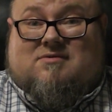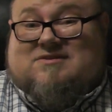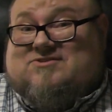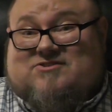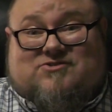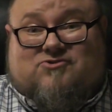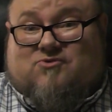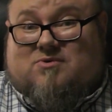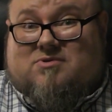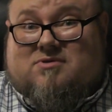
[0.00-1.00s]
That's just the
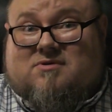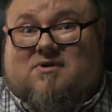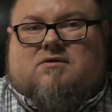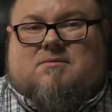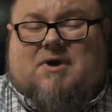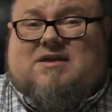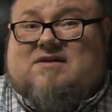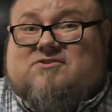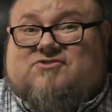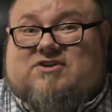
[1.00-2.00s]
truth. You might
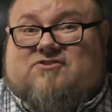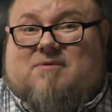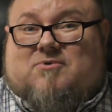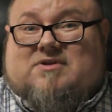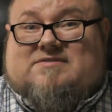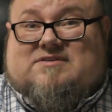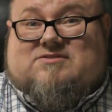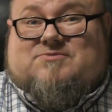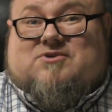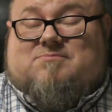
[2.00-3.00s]
have to change operating
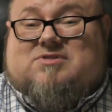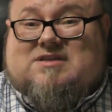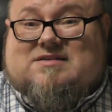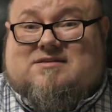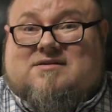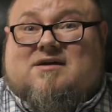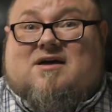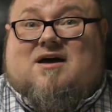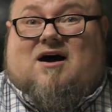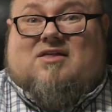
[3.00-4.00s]
systems completely,
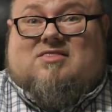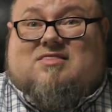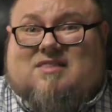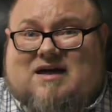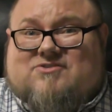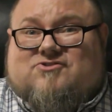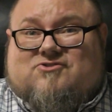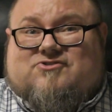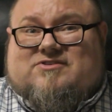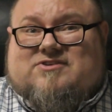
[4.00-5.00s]
unless you're
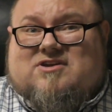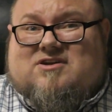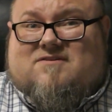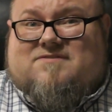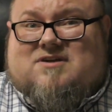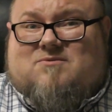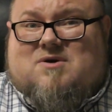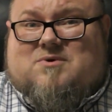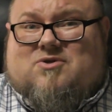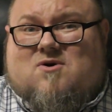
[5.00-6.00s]
just getting your feet
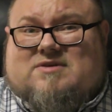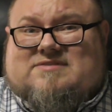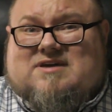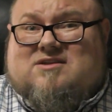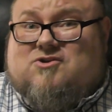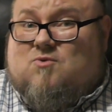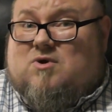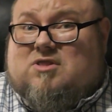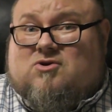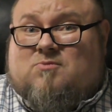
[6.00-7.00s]
wet with OS X and you
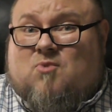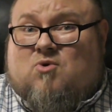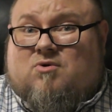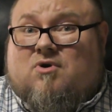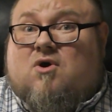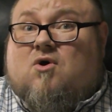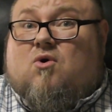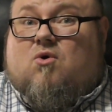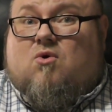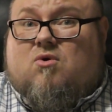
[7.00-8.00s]
want to learn more,
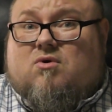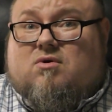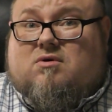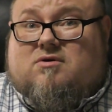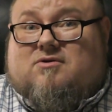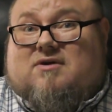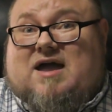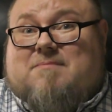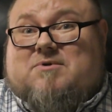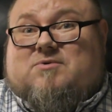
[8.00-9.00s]
or you're
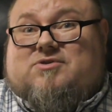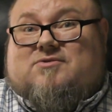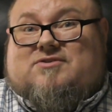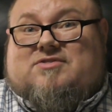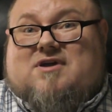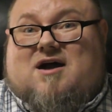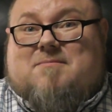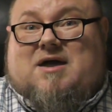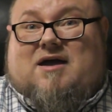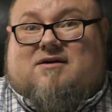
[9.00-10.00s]
happy with using the
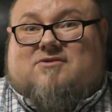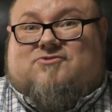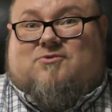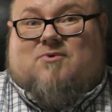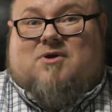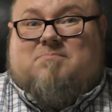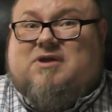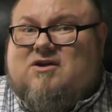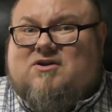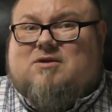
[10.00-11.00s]
iMac to run
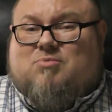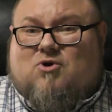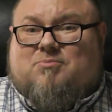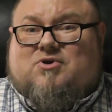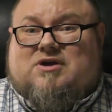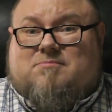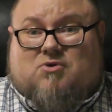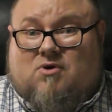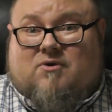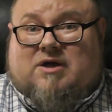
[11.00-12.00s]
period-appropriate
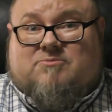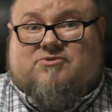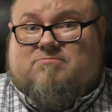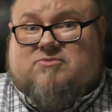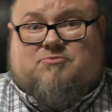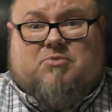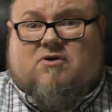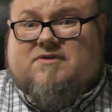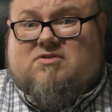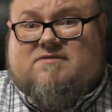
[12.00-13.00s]
programs. It's
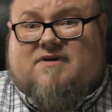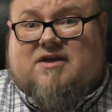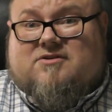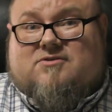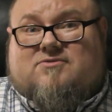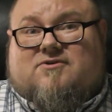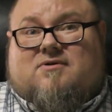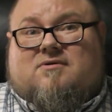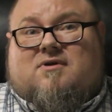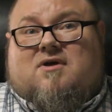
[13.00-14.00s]
perfectly fine to do
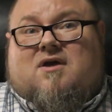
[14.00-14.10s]
so.